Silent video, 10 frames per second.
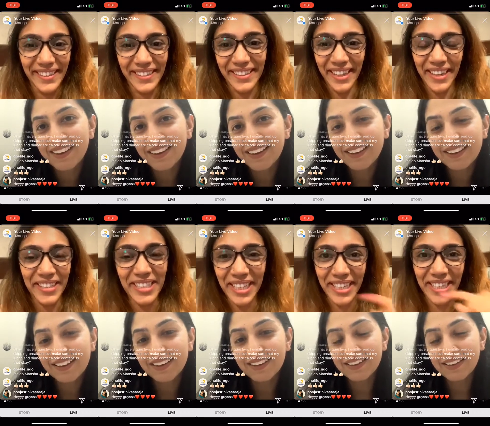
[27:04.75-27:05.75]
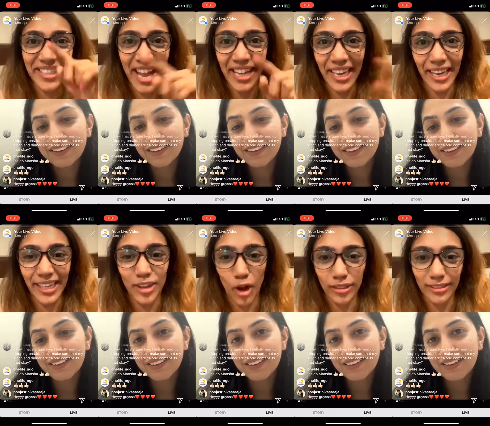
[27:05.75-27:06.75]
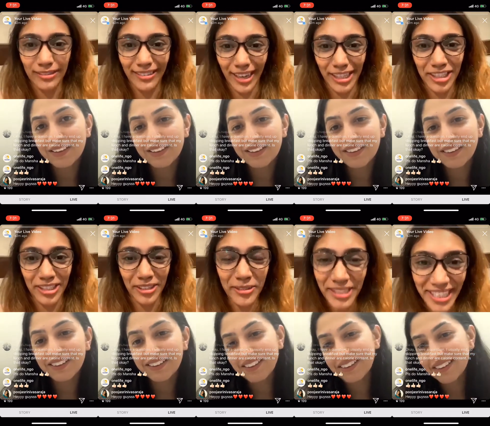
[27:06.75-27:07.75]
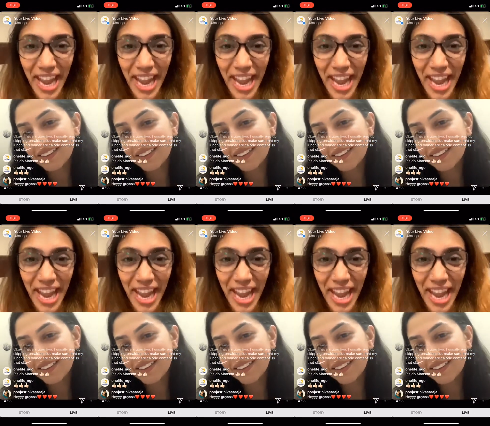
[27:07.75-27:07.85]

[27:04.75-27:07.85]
Speaker 1: I just read it as N A dot Resh. So I was like, nah,